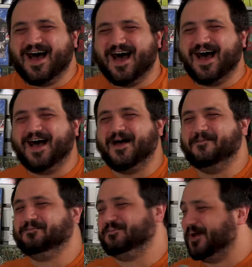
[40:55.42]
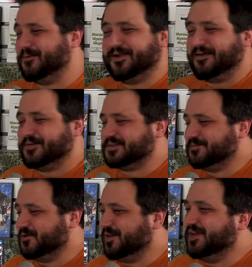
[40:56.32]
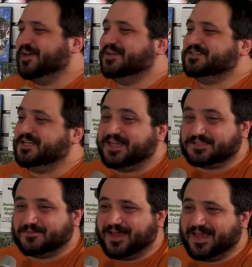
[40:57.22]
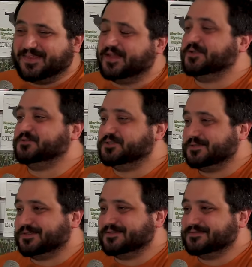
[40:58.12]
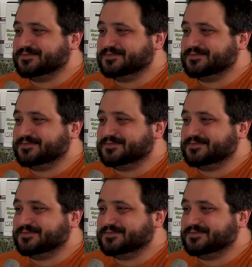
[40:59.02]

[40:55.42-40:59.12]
But whatever, it's a movie. She gets away. They do shoot her.